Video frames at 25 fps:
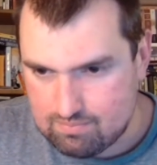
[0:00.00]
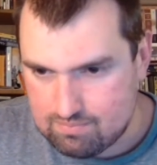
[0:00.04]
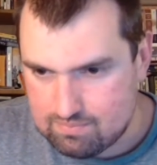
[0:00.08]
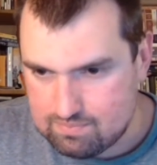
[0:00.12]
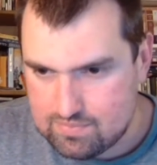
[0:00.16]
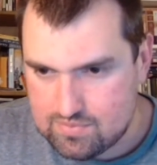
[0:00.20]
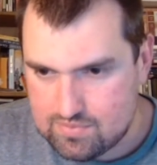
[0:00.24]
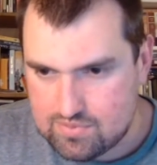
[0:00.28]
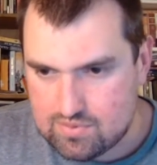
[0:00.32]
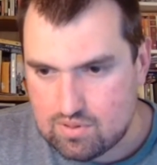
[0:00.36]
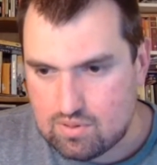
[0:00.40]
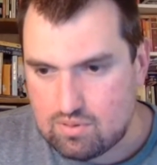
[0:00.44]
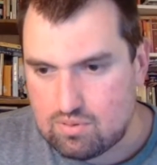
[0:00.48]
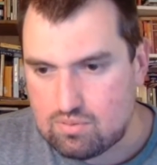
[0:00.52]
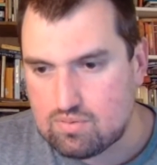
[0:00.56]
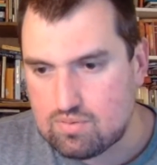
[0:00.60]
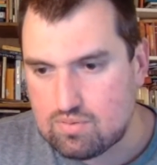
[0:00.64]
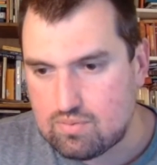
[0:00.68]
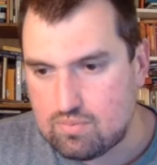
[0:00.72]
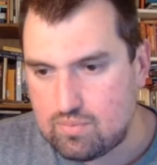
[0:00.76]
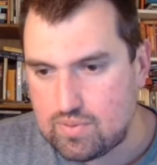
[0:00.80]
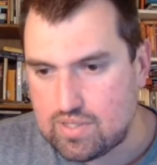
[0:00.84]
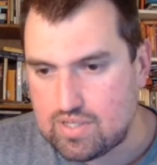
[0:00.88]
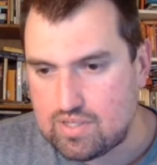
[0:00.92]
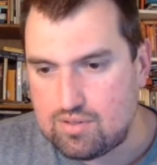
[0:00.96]
so
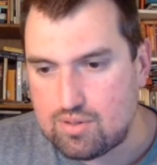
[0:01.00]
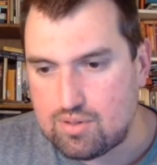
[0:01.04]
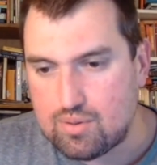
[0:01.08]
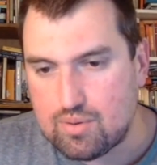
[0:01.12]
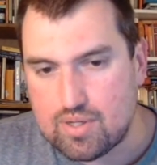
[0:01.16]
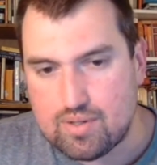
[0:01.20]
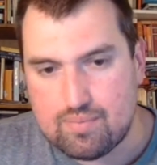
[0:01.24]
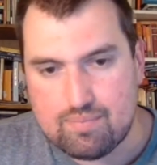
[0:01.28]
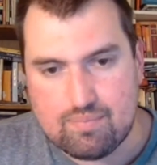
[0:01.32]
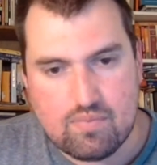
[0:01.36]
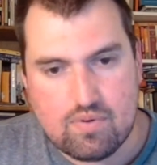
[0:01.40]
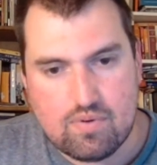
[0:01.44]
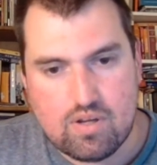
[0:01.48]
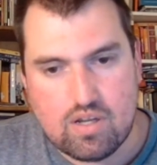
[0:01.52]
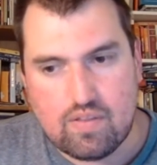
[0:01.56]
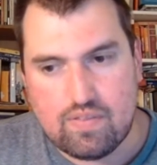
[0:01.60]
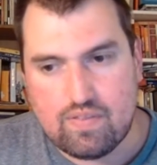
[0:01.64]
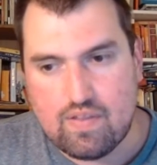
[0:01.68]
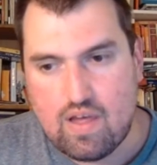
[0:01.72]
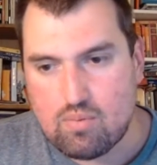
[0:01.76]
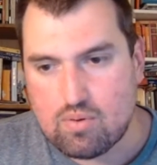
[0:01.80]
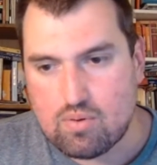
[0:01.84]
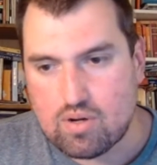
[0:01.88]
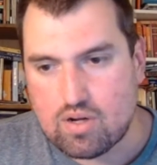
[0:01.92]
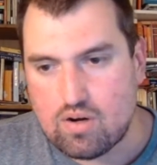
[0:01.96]
we could do it in
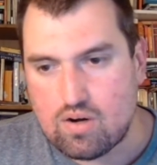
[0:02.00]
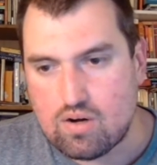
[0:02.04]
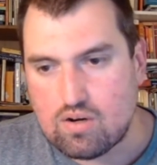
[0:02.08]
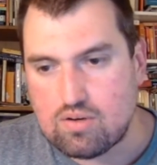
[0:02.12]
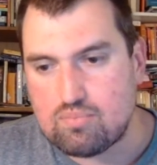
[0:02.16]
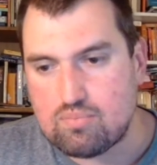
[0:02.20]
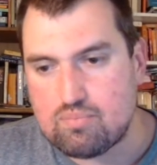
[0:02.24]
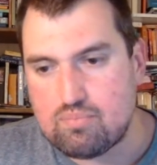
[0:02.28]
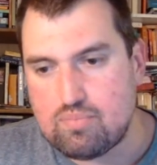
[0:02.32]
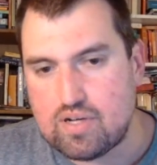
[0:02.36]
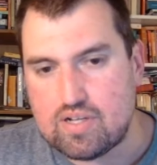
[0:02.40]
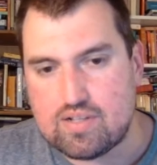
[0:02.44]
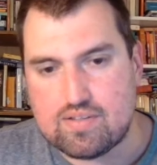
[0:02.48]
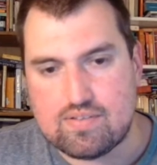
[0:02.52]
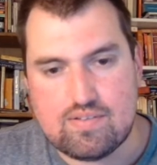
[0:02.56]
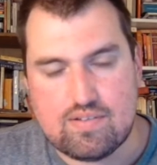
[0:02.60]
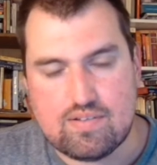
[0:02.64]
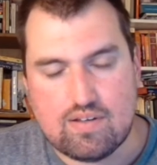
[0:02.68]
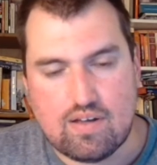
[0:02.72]
that regard. But